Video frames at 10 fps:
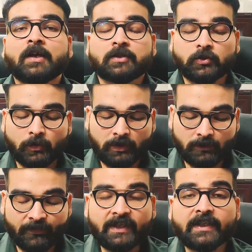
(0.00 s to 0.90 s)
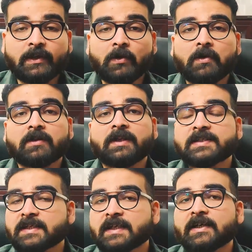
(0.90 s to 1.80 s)
So the weekday Lord, the
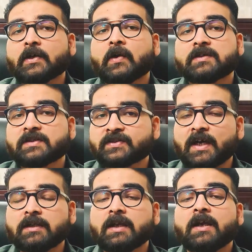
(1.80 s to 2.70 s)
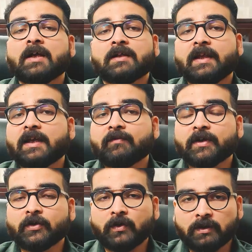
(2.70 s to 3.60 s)
ascendant Lord, the Sun, they
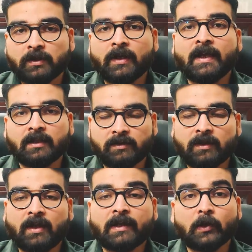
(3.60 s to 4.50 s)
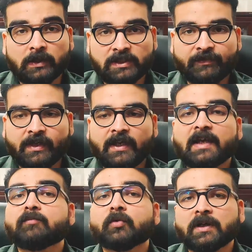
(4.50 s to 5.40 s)
govern your health and longevity,
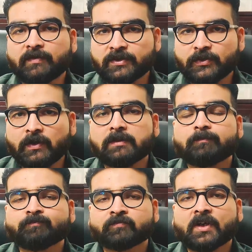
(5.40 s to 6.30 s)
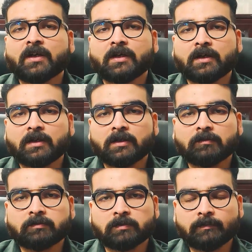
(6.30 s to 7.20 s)
and Moon governs your
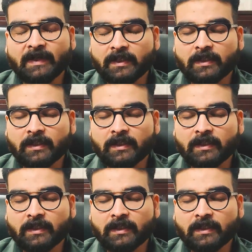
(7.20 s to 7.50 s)
mental